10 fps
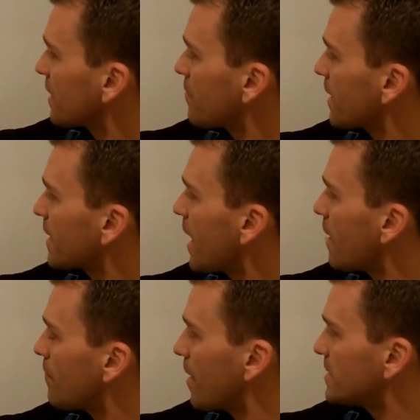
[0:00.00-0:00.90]
in
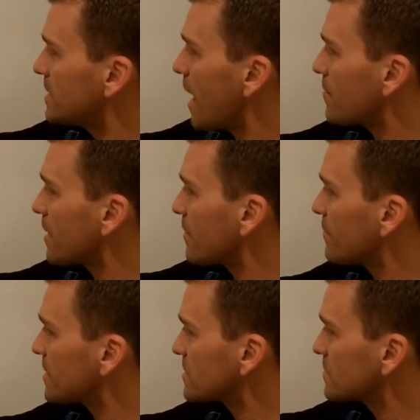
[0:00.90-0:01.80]
my denominator of
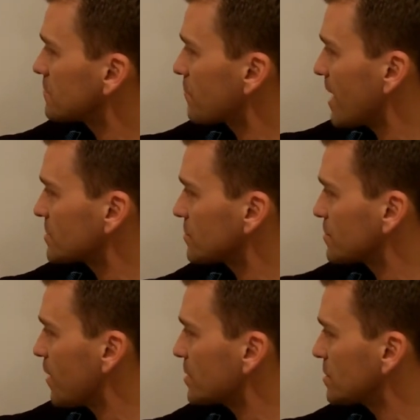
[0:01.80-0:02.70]
this rational
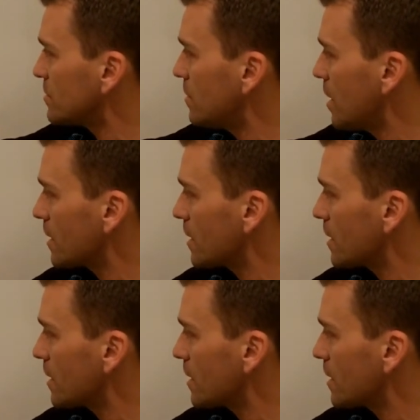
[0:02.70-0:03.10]
expression,